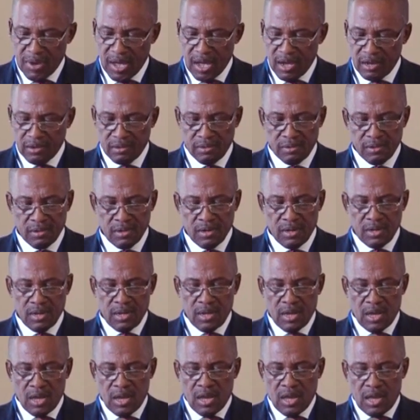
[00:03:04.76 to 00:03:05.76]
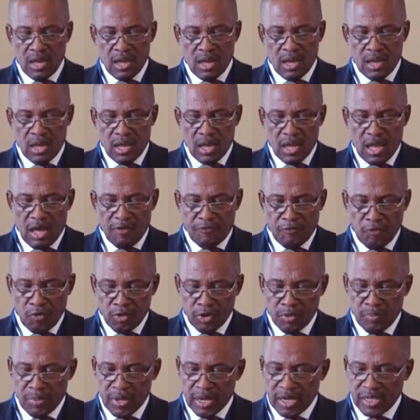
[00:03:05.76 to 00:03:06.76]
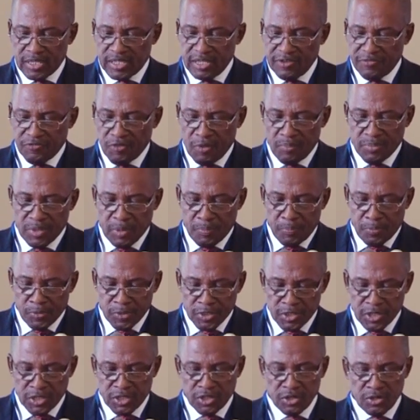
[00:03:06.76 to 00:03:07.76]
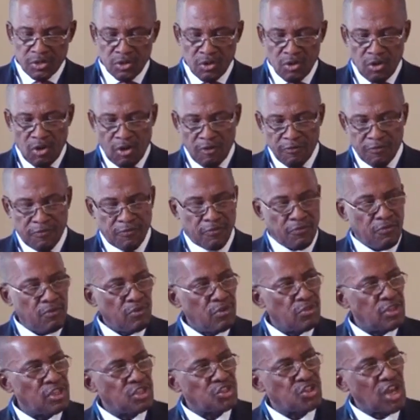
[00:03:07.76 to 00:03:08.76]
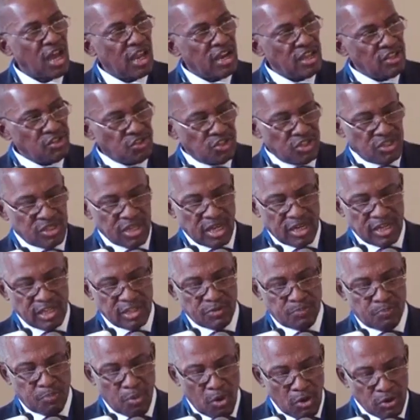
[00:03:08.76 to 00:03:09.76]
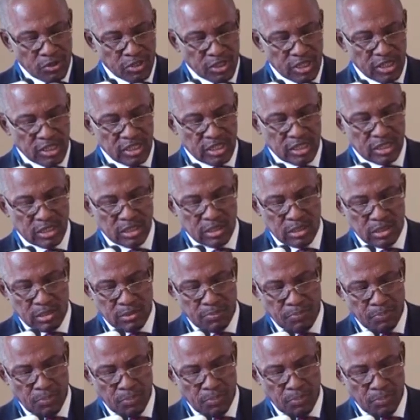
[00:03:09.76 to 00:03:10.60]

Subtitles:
about affordability from the position of the challenges that it poses.